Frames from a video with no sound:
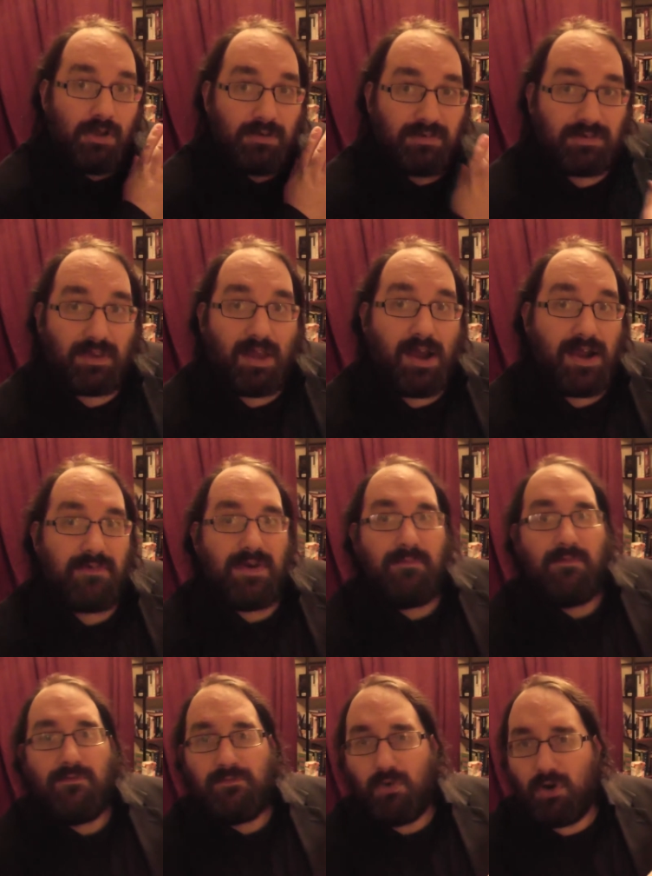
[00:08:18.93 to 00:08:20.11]

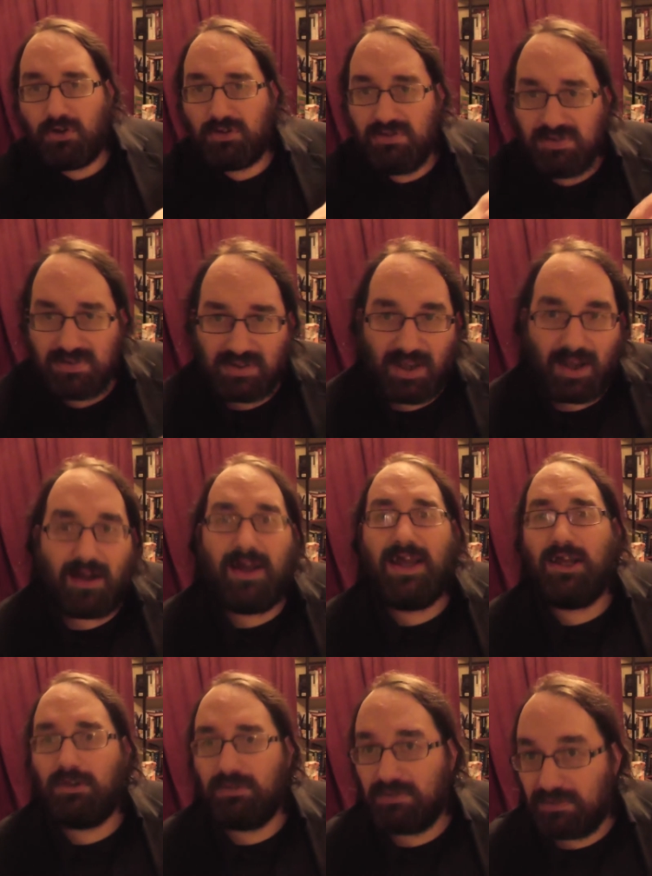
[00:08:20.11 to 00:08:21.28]
Skyrim for
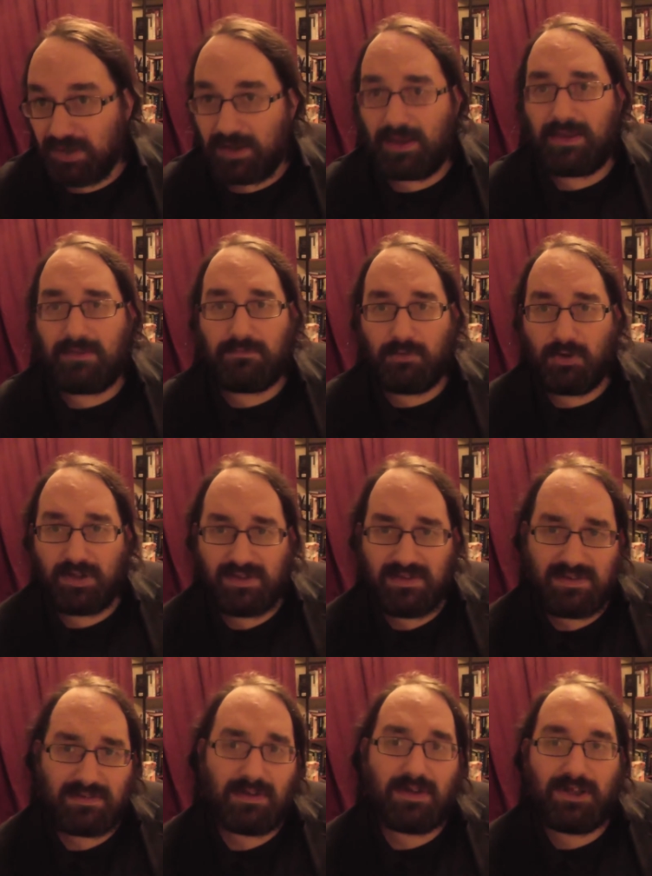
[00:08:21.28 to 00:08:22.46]
entire day for an
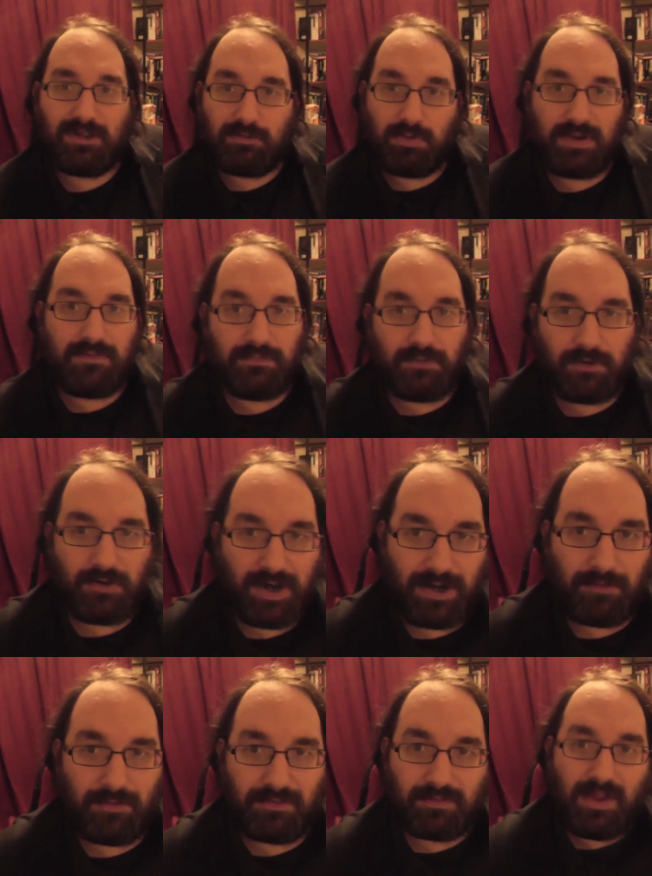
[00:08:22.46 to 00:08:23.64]
entire 24
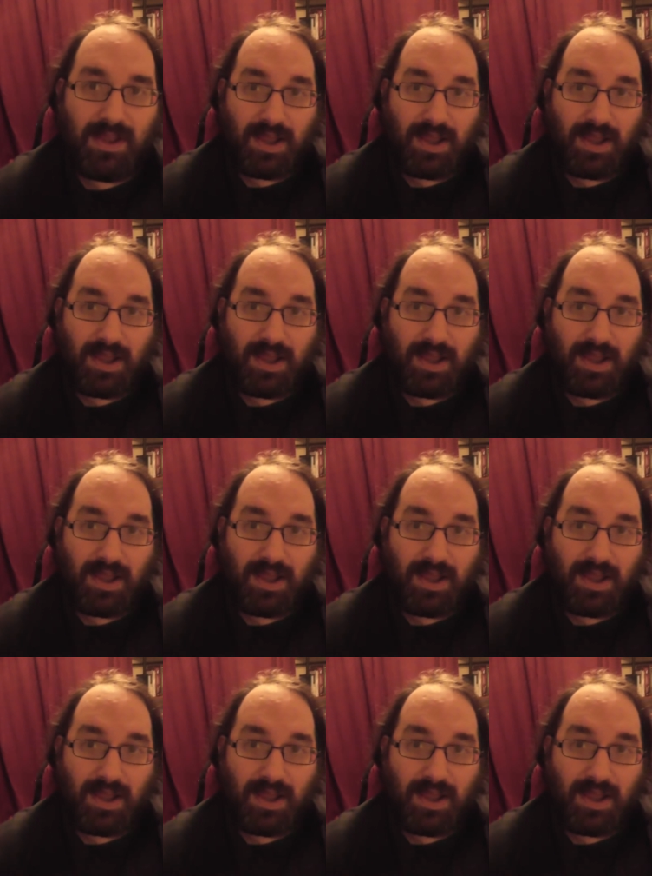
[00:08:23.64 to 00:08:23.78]
hours